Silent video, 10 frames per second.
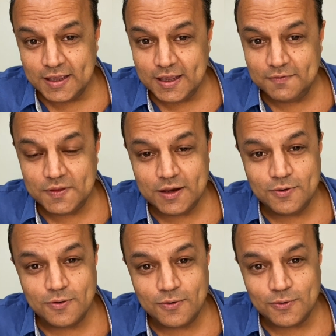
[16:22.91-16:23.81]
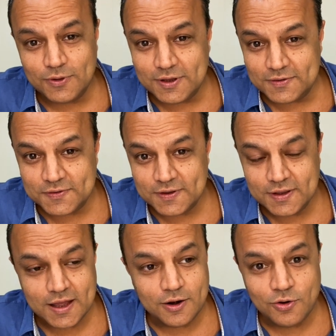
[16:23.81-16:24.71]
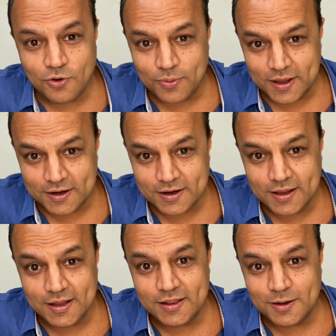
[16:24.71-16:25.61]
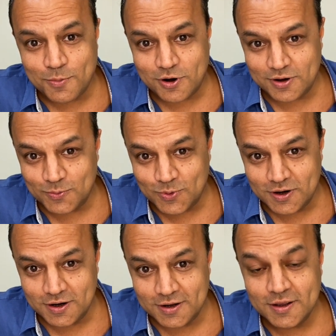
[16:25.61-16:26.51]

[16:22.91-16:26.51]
if they don't know this, they are nowhere in the modern world.